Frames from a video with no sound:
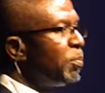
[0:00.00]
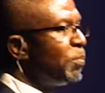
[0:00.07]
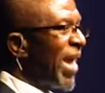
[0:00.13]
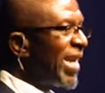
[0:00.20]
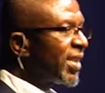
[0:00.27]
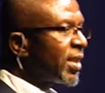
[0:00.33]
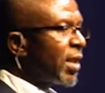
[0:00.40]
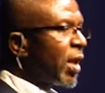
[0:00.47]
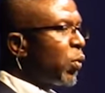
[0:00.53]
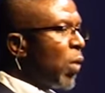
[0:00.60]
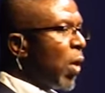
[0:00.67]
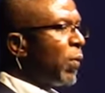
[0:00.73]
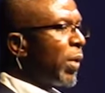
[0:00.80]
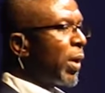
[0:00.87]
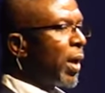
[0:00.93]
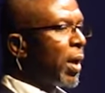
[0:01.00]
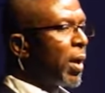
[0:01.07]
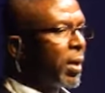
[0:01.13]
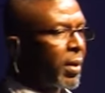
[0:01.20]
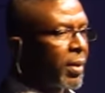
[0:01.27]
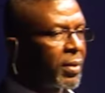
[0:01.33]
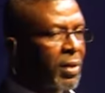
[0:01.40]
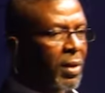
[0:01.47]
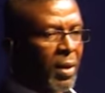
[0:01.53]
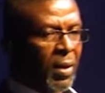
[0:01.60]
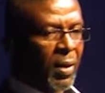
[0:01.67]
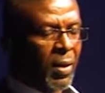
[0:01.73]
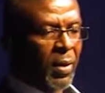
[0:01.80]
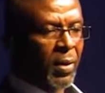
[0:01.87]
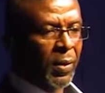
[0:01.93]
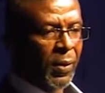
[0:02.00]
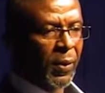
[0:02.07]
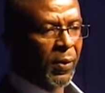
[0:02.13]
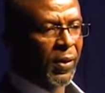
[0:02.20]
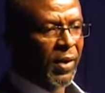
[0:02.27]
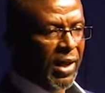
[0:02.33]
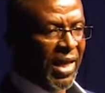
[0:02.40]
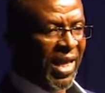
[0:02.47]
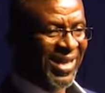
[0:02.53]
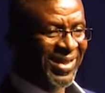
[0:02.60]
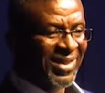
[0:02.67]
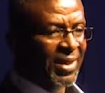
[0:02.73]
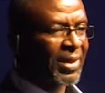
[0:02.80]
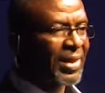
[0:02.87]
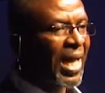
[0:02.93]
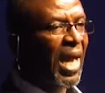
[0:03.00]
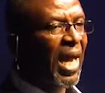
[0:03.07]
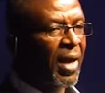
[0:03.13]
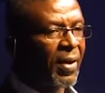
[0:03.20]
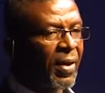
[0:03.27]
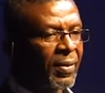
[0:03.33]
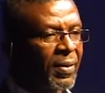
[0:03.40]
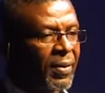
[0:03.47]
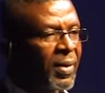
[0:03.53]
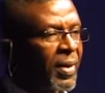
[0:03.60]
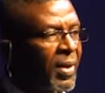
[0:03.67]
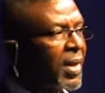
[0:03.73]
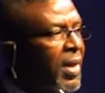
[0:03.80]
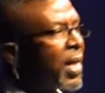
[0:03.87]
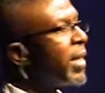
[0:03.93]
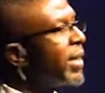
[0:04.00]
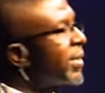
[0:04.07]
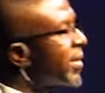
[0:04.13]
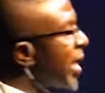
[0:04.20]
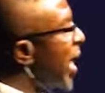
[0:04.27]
Based on what we learned through the year till now, it's